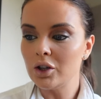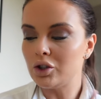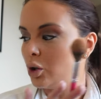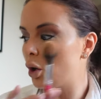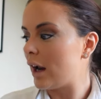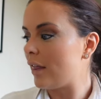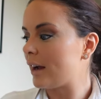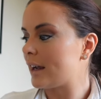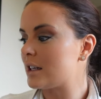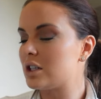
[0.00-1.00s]
Do not let
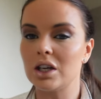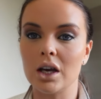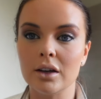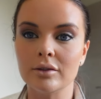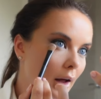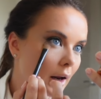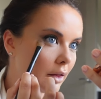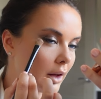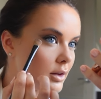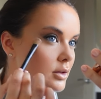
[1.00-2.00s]
that get to you. And I
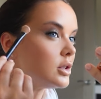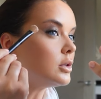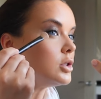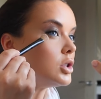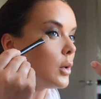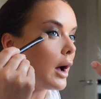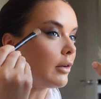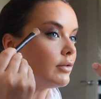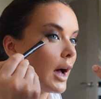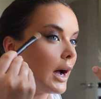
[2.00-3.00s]
think as soon as you
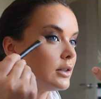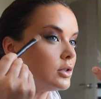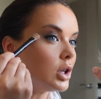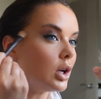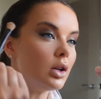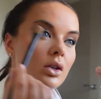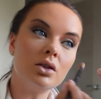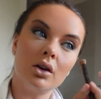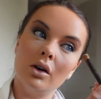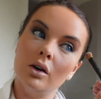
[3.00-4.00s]
have that
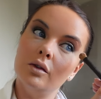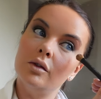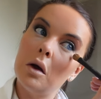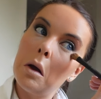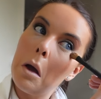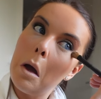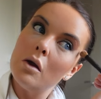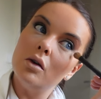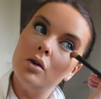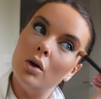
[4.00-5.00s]
attitude of
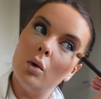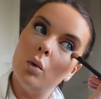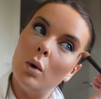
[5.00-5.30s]
not